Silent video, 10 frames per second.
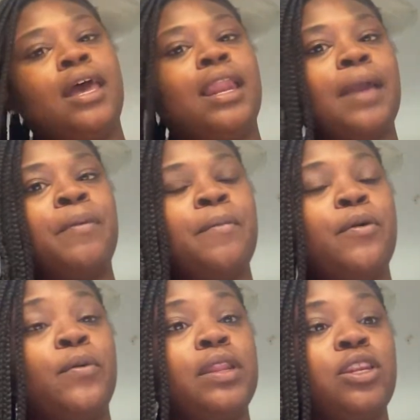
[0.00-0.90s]
and like
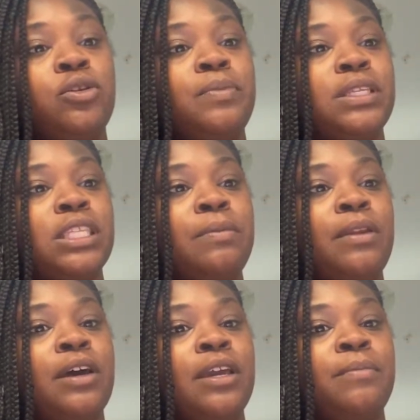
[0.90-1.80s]
people really do be
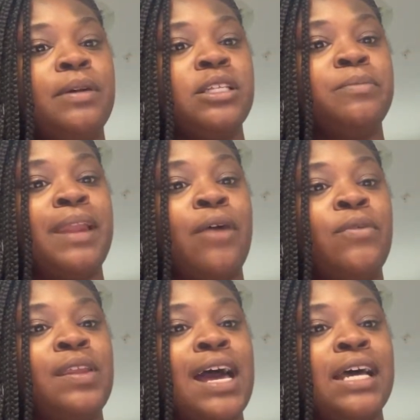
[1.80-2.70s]
sleeping on ebooks, but I
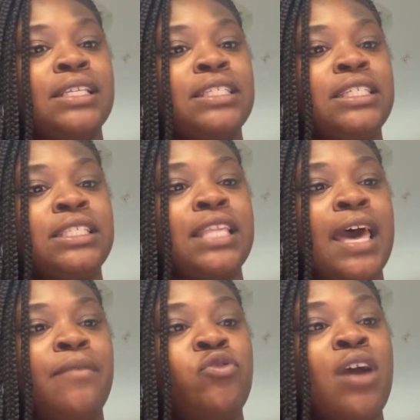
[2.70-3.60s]
realize just
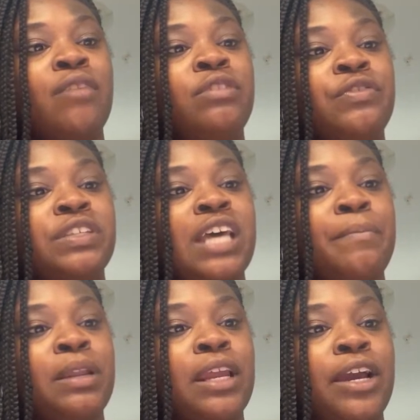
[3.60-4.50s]
that you have different
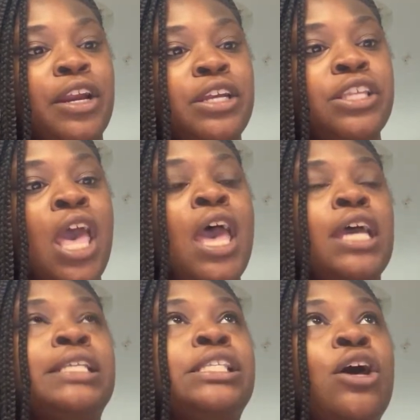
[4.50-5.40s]
type of learners.
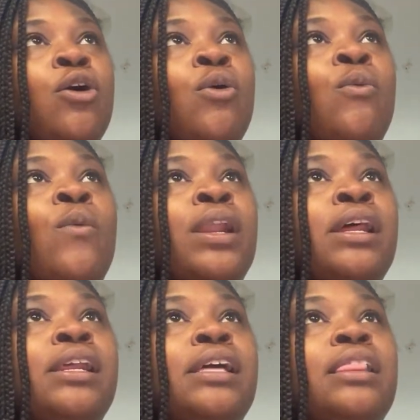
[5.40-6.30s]
And so one
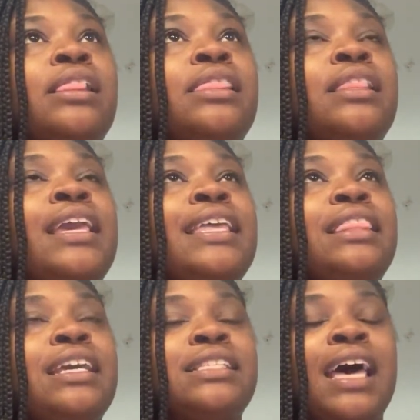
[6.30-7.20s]
of the key
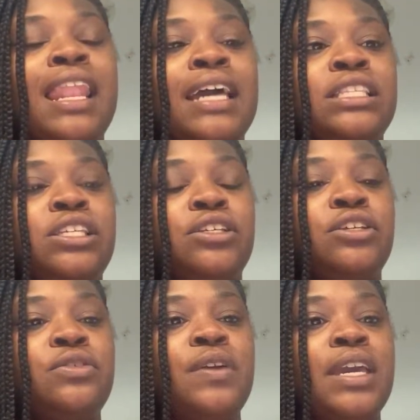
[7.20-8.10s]
things I like to
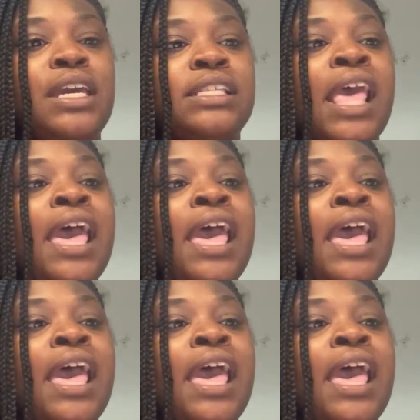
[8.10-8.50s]
do is,